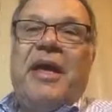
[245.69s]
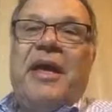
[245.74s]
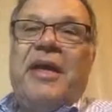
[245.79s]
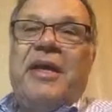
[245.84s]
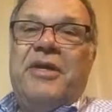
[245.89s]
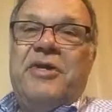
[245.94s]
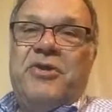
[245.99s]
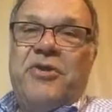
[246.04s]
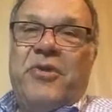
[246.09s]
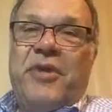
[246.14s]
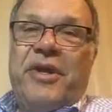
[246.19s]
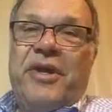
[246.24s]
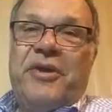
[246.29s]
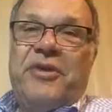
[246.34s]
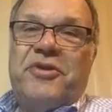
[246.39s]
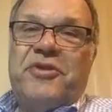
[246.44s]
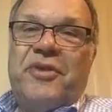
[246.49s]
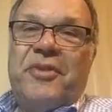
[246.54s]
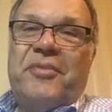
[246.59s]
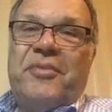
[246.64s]
Enjoy
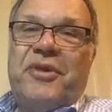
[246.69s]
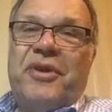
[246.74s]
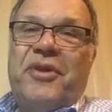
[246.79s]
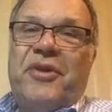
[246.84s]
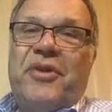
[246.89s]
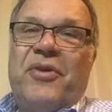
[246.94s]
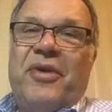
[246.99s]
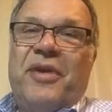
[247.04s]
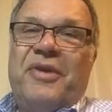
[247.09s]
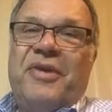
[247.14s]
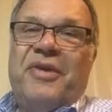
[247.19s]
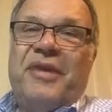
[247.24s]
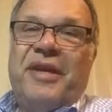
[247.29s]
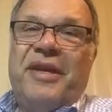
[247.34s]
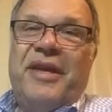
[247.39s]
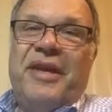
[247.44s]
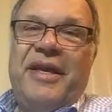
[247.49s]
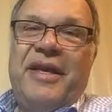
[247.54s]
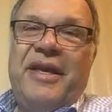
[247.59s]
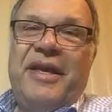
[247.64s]
your trip to New York
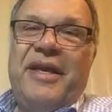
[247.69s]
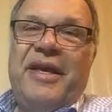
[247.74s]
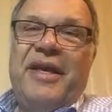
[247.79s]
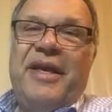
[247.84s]
City.